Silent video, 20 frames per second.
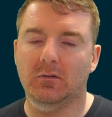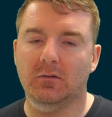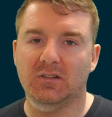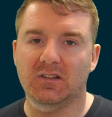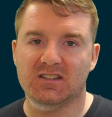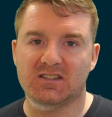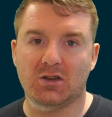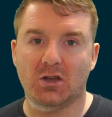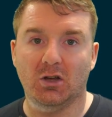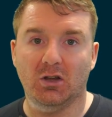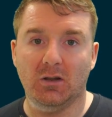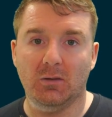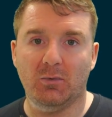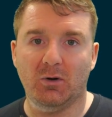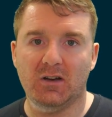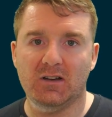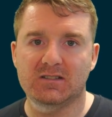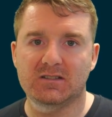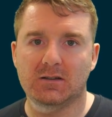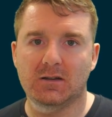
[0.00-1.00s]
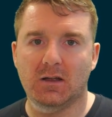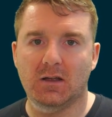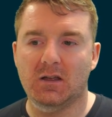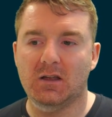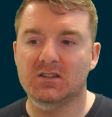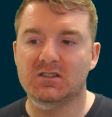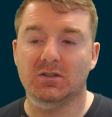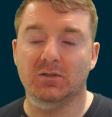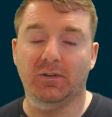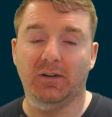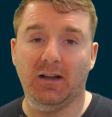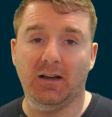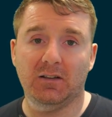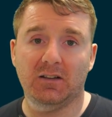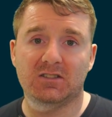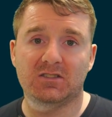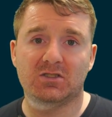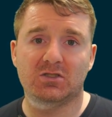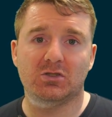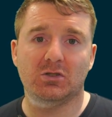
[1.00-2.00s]
this curly brace. So now
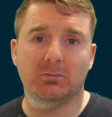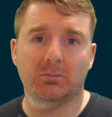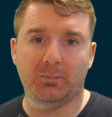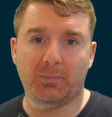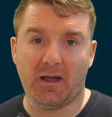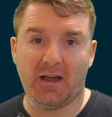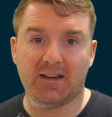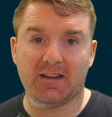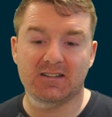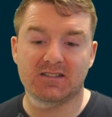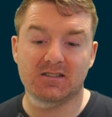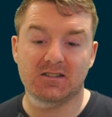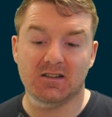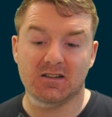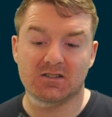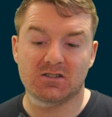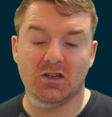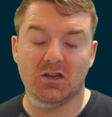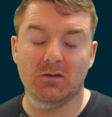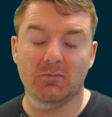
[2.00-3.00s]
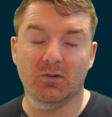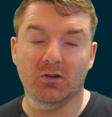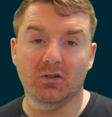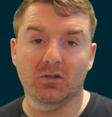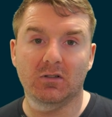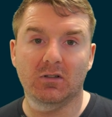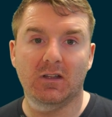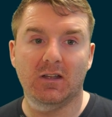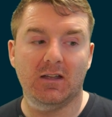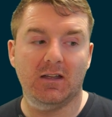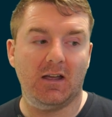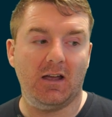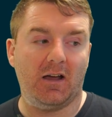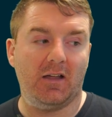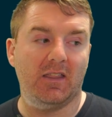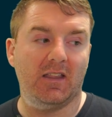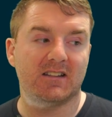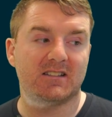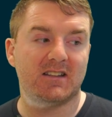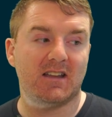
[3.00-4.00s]
let's jump back into the terminal
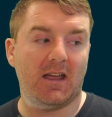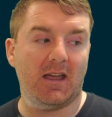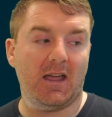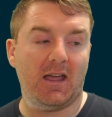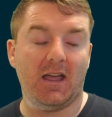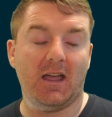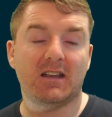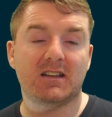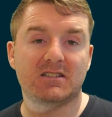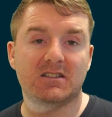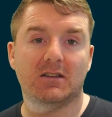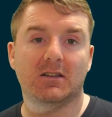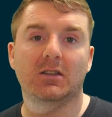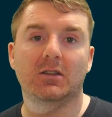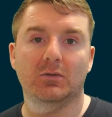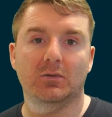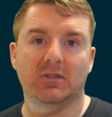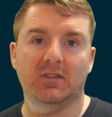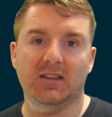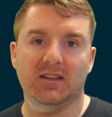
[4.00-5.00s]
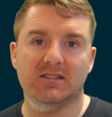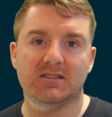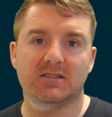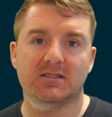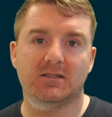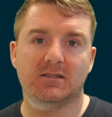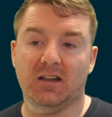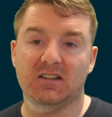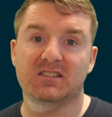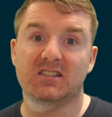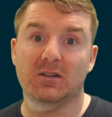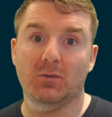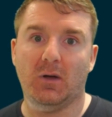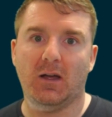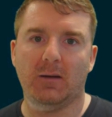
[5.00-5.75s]
and let's execute this and see what